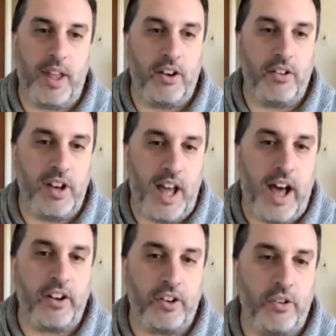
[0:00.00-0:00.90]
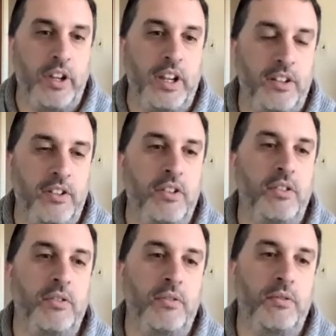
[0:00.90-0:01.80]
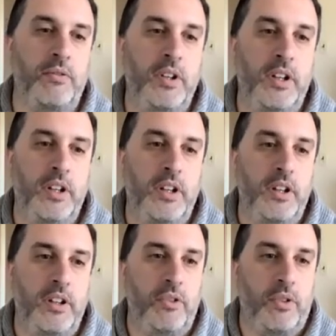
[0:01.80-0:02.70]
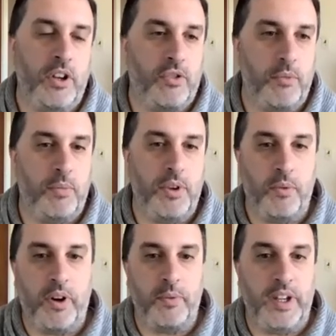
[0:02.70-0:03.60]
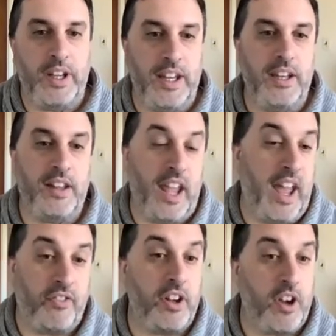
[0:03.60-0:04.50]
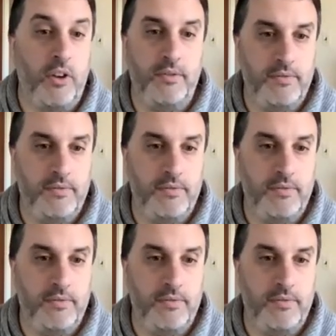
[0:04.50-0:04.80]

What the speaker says: They are not going to contribute what we need. They have to go.